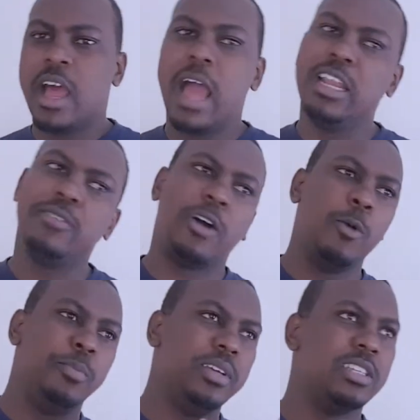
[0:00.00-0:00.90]
I love how
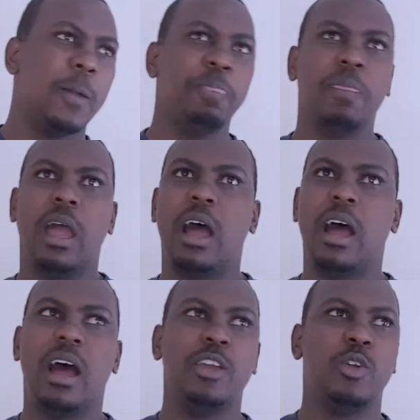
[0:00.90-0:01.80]
Peter
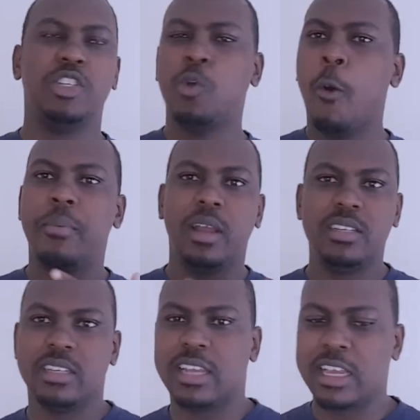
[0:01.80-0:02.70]

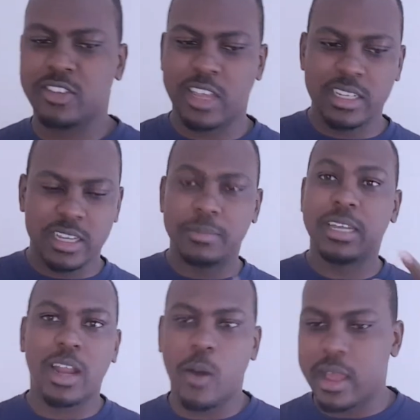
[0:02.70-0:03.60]
incorporated like Jaita
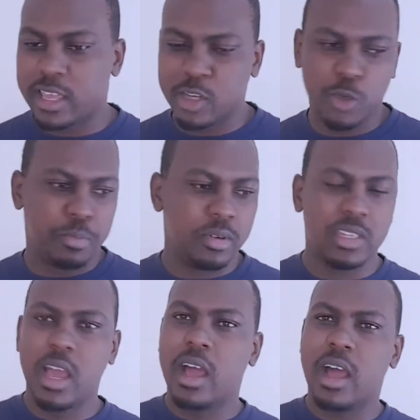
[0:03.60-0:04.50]
Mdarawake to put
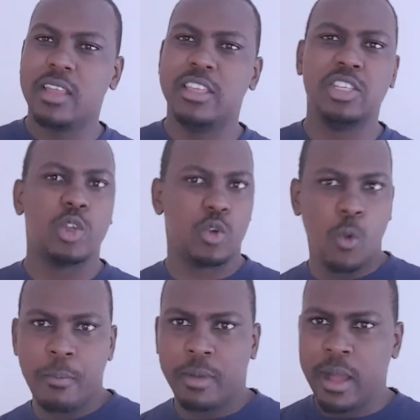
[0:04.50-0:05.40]
these
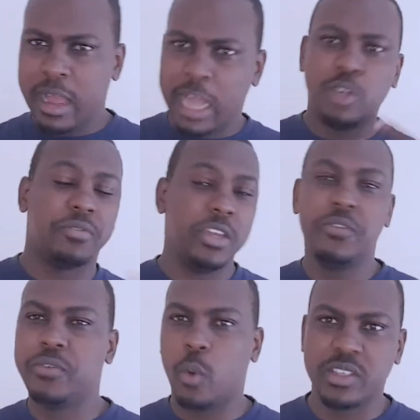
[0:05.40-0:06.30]
rumba kind of
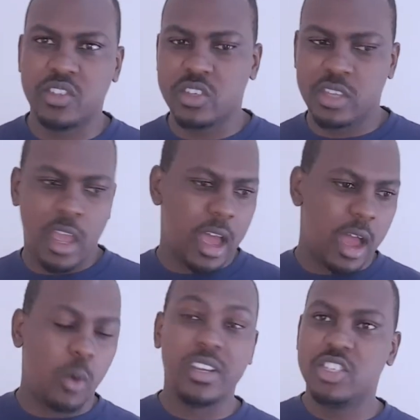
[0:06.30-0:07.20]
influences
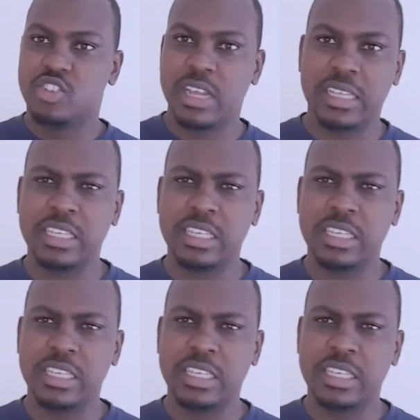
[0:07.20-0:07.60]
on his tracks.